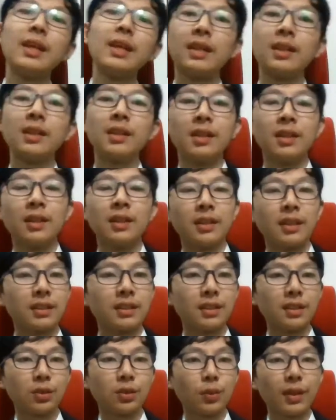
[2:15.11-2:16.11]
And does
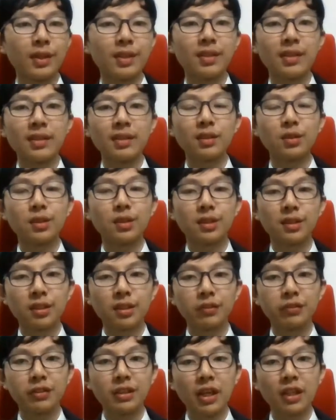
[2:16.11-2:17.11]
it? Do I think this
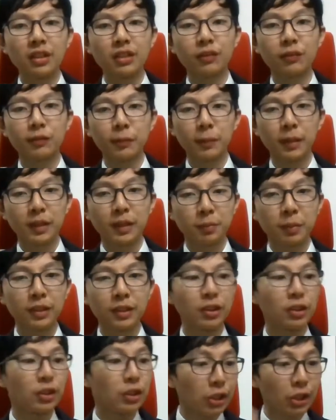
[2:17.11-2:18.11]
deserves the Oscar for Best
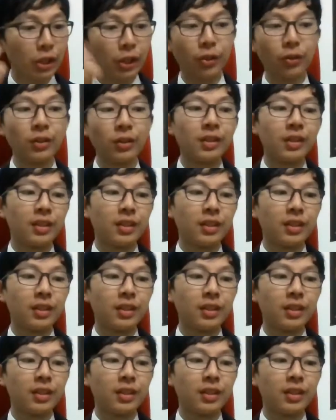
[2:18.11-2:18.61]
Picture? No.